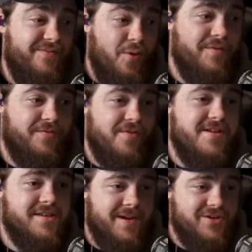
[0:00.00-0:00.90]
4
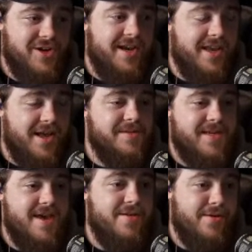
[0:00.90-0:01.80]
friends about trying to come
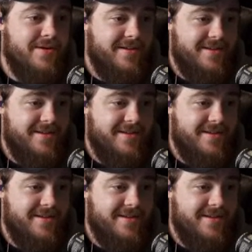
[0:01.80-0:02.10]
together